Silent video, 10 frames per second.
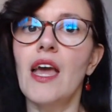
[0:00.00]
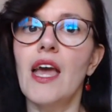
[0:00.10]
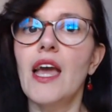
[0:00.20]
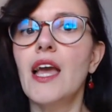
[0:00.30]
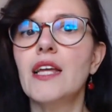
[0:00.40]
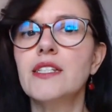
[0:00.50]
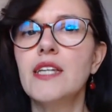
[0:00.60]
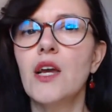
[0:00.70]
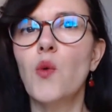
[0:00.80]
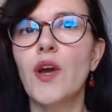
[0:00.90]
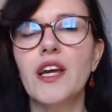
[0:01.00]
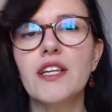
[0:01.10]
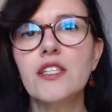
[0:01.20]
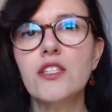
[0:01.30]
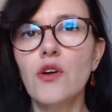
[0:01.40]
And when I
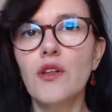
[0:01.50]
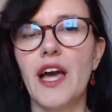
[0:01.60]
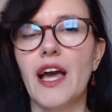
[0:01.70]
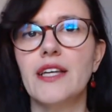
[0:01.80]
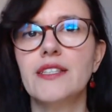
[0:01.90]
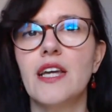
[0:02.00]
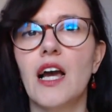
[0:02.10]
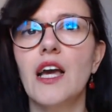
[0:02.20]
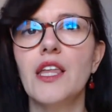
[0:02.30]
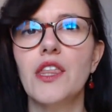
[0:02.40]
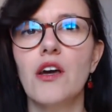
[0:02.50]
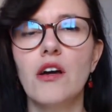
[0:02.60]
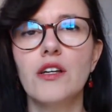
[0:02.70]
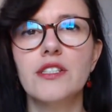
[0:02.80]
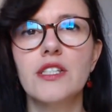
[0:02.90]
saw that, I
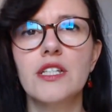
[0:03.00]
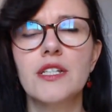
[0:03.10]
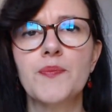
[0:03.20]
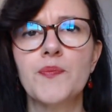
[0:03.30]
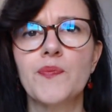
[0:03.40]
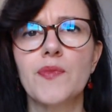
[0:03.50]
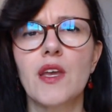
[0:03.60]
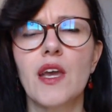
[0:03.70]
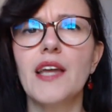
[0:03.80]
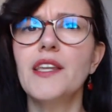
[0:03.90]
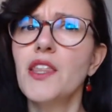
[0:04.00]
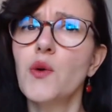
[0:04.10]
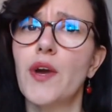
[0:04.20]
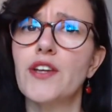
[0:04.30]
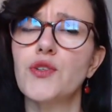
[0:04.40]
thought, another
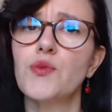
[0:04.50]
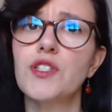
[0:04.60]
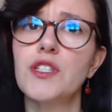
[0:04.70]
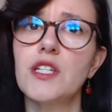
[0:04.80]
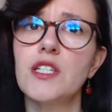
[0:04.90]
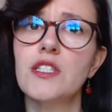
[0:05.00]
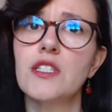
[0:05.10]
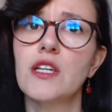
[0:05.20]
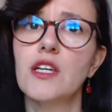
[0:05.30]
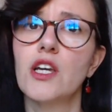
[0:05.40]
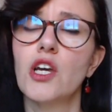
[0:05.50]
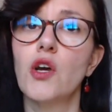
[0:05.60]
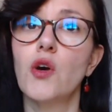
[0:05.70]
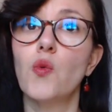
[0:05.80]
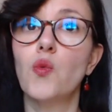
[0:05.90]
question, which is,
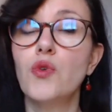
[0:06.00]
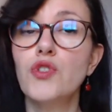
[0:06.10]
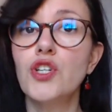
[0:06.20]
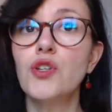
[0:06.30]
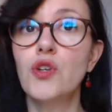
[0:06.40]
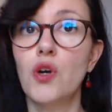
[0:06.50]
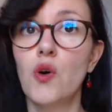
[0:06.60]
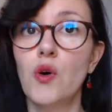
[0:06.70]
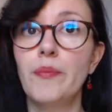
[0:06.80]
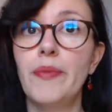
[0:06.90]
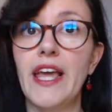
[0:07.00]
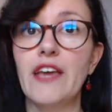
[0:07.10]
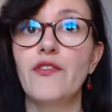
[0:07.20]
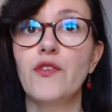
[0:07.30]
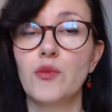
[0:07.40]
would you go and play
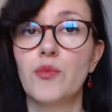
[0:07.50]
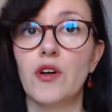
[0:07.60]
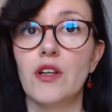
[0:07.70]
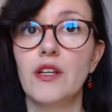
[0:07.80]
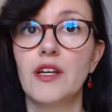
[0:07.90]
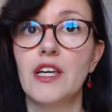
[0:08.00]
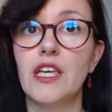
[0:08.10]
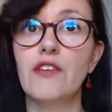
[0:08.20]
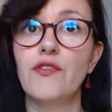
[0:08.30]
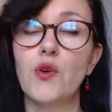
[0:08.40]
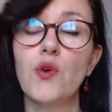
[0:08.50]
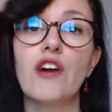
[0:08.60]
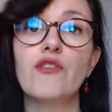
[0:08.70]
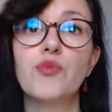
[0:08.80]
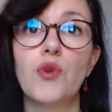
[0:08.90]
football if you
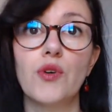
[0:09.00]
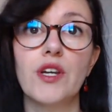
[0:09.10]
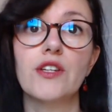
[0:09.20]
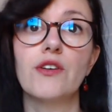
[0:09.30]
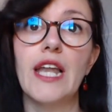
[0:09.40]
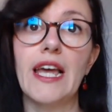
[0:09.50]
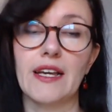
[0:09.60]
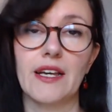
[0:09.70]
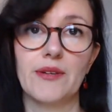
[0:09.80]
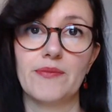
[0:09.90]
have broken your leg?